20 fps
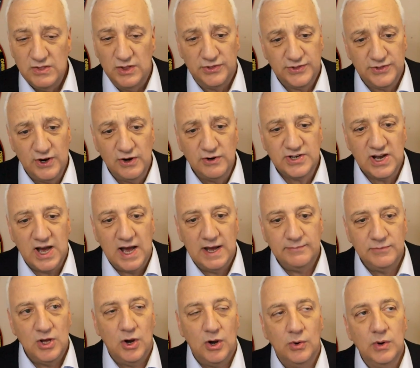the third
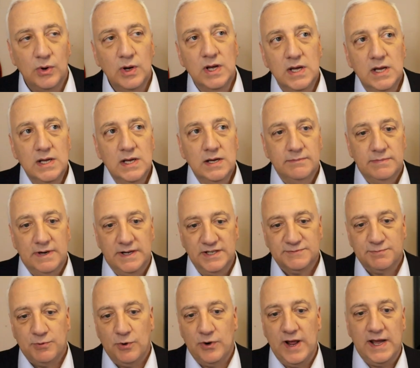time, though, by
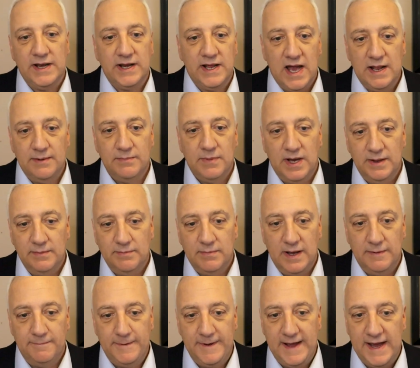this point, I had gotten my,
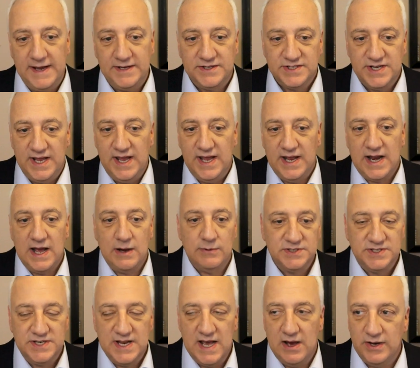my PhD and I
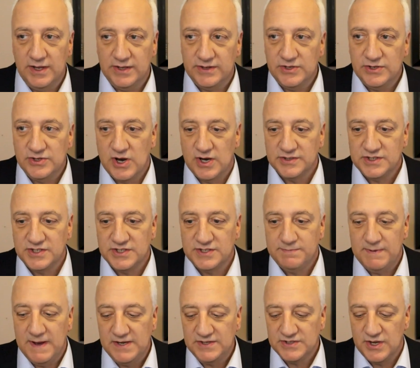was down at the
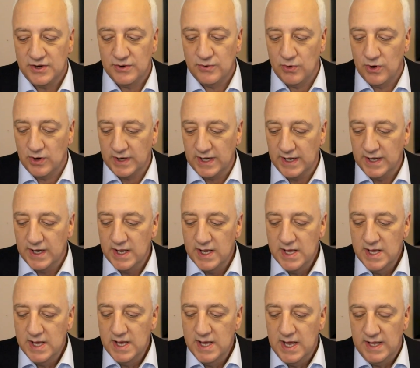Johnson Space Center working,
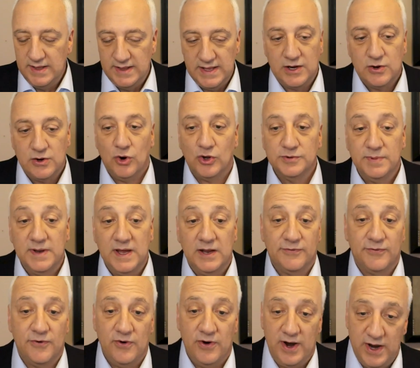and they called me
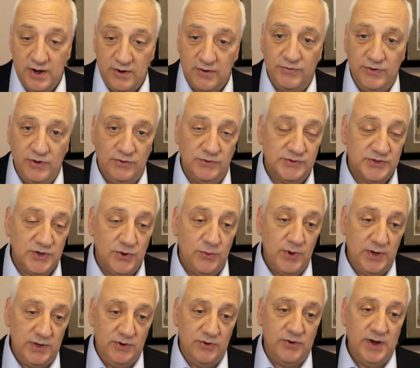in for an interview. So
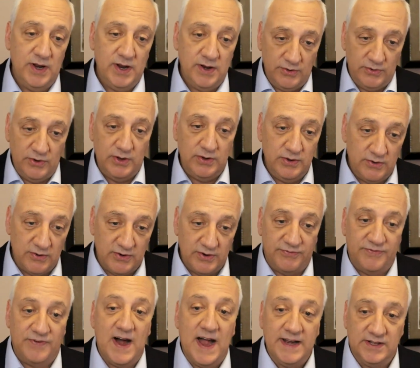when you're an you're
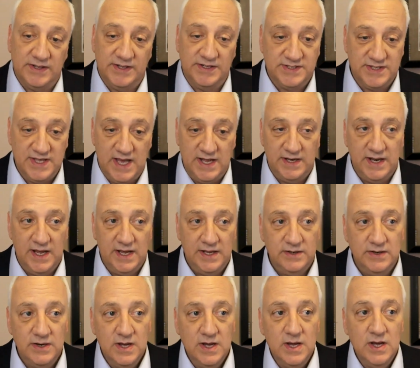a finalist then,
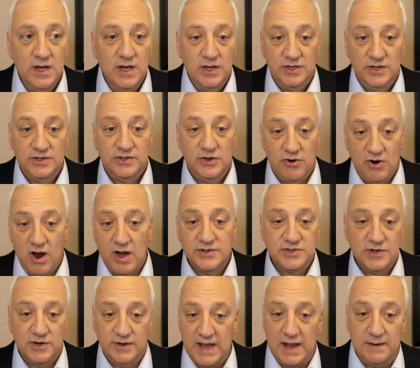and your
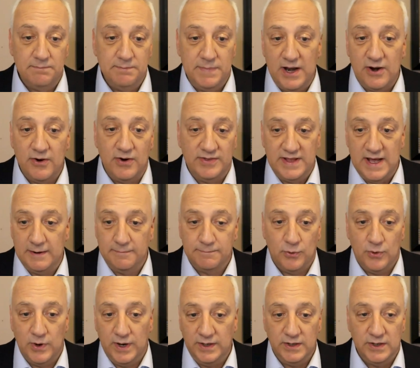odds are getting better at
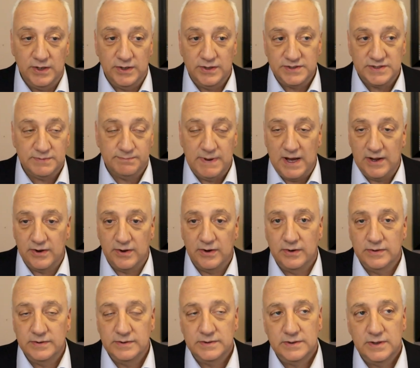that point. You know, it's about
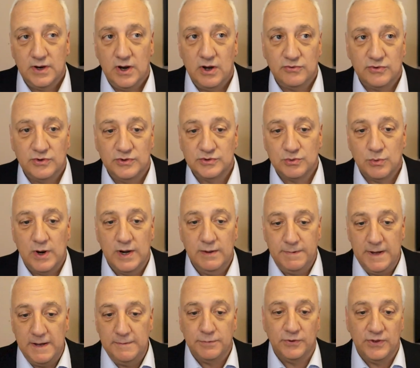a,
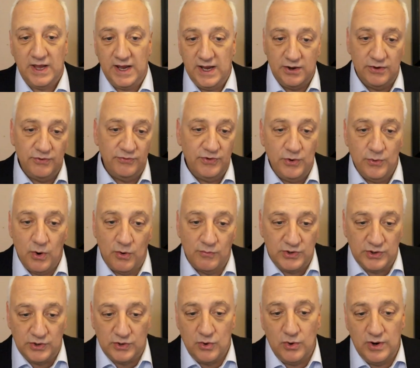120 people they interview
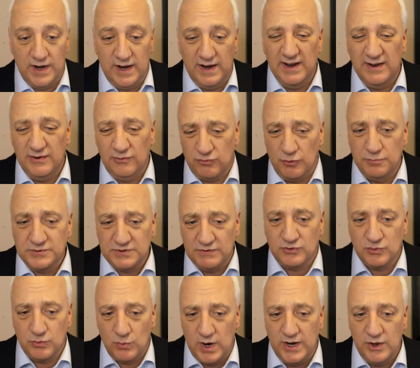over the course in groups
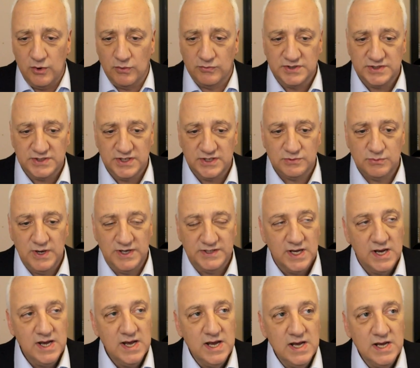of 20 over six
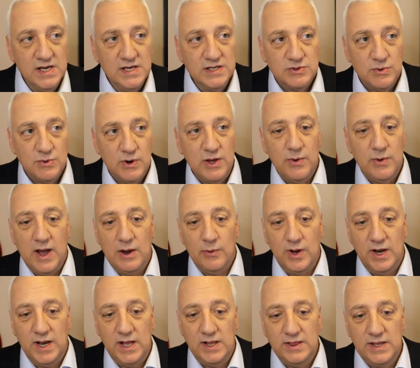weeks. So anyway, I
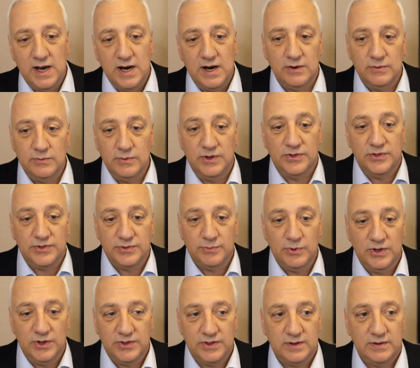went in there with
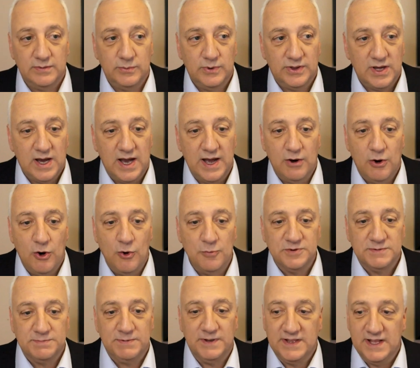with with high
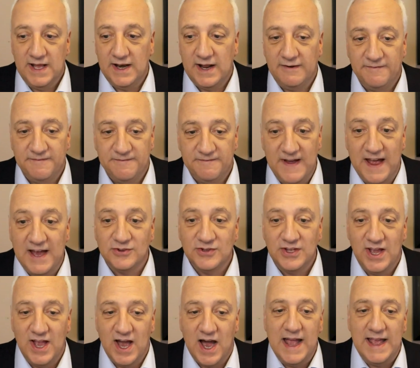hopes, but then I
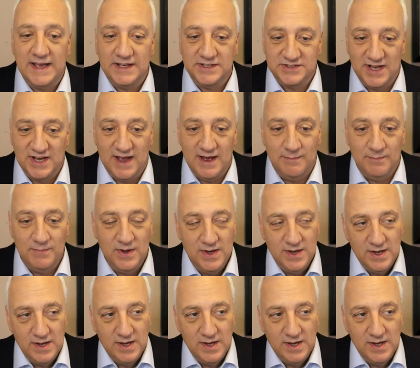failed the eye exam.